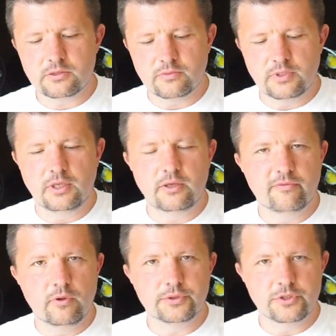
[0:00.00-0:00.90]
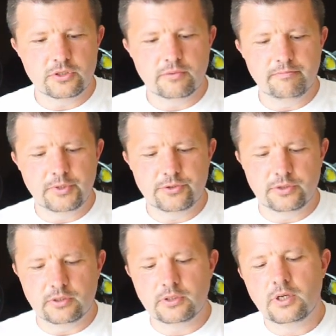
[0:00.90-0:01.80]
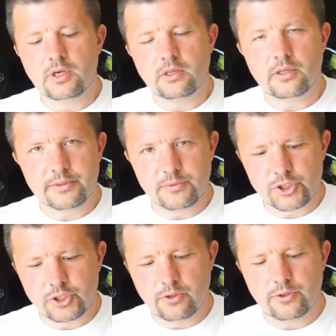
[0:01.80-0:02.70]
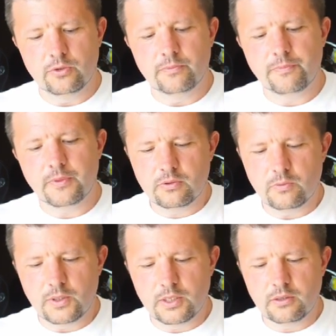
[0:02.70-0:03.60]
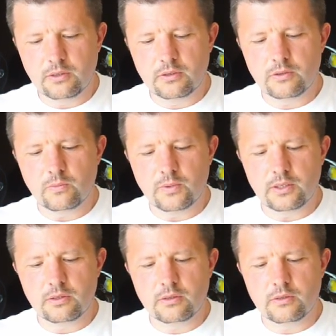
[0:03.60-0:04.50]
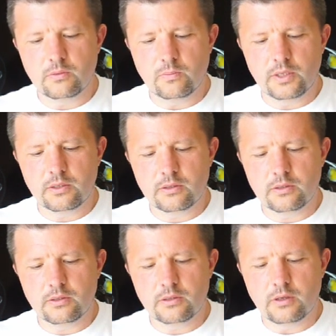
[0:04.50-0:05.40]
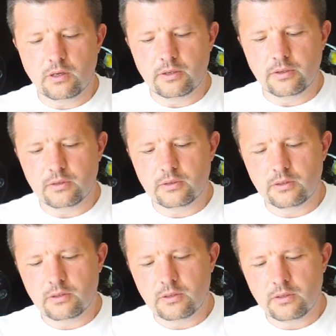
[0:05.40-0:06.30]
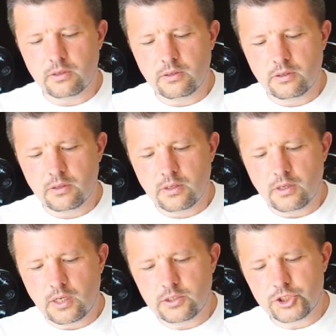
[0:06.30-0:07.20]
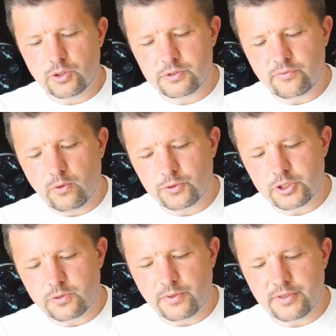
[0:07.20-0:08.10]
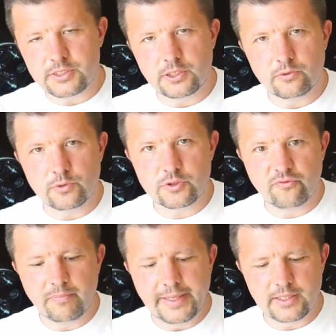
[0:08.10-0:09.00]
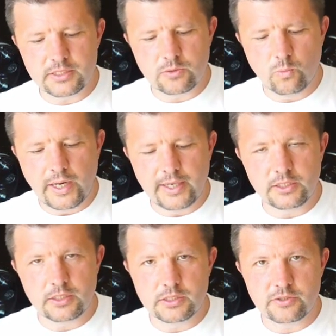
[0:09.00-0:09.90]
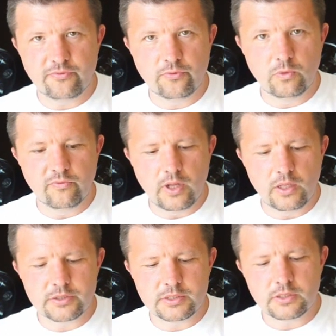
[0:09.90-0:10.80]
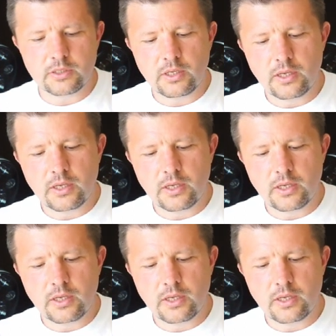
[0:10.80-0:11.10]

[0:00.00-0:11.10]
to the voltage meter. Let me show you. 1, 1, 1, on. And it shows the voltage with the series of blinks. White is full volts,